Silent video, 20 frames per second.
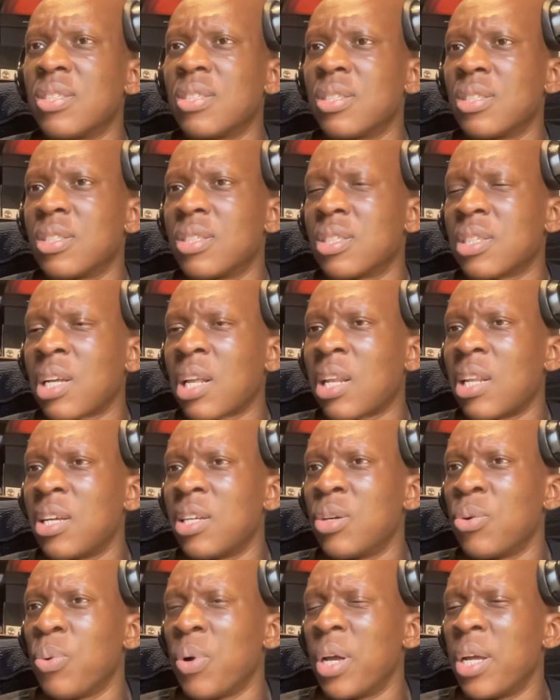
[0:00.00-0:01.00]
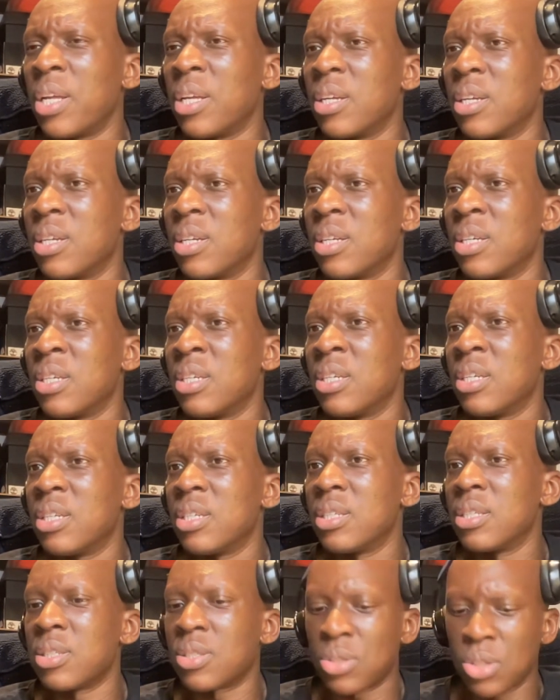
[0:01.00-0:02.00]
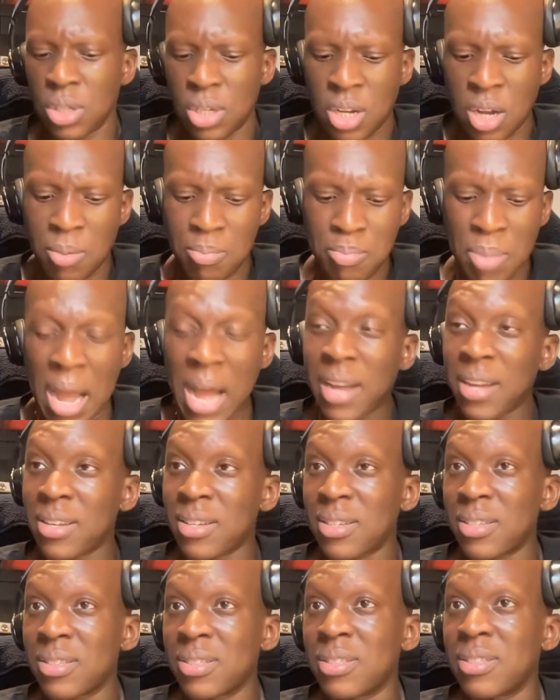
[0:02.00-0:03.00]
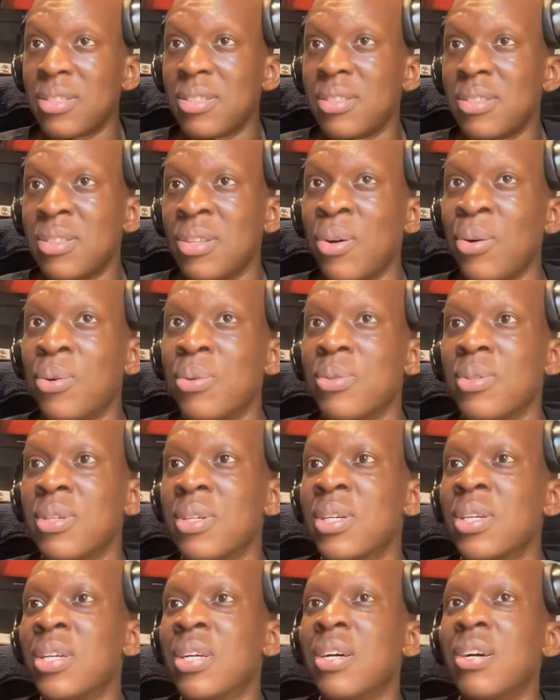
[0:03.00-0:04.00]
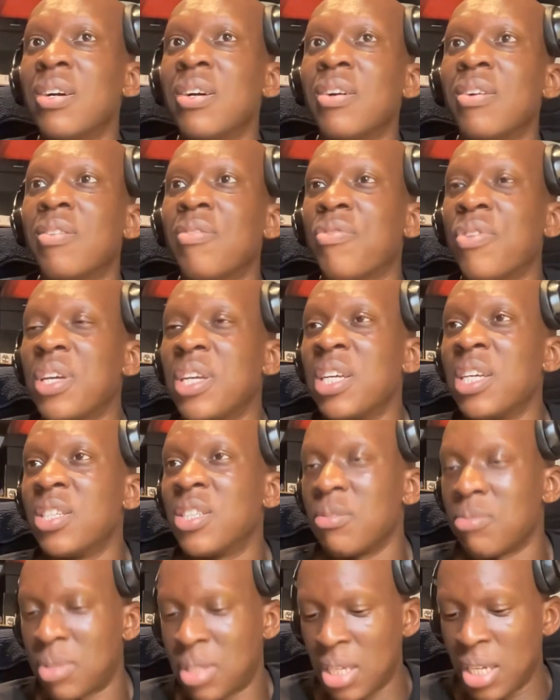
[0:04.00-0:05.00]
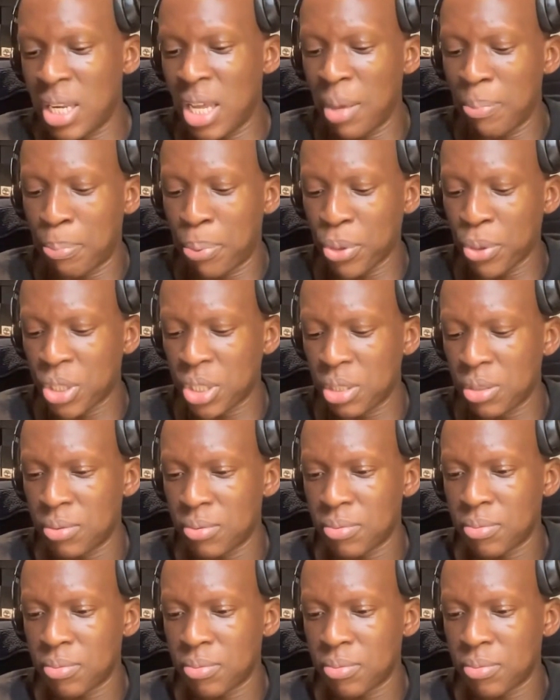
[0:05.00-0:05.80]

It's cleared away. It's going to come back, though, for Egypt here. They're pushing.